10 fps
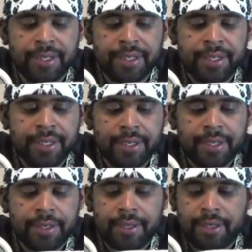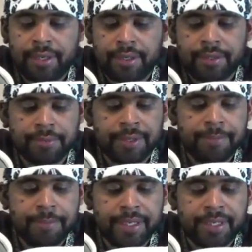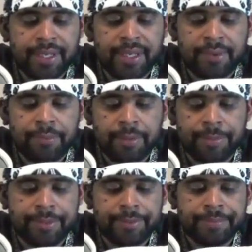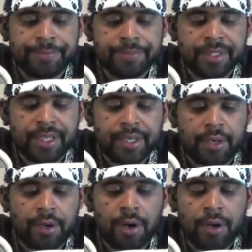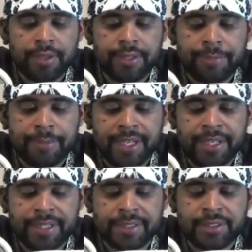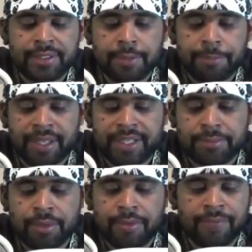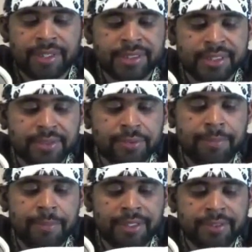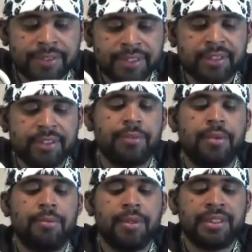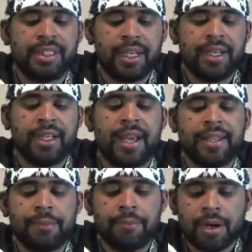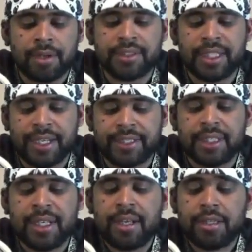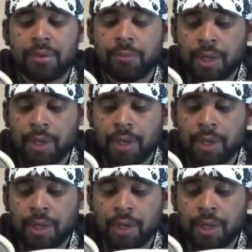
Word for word: three men and a woman, all of them Indians, to the place where Francisco and Montesinos were standing at the water's edge.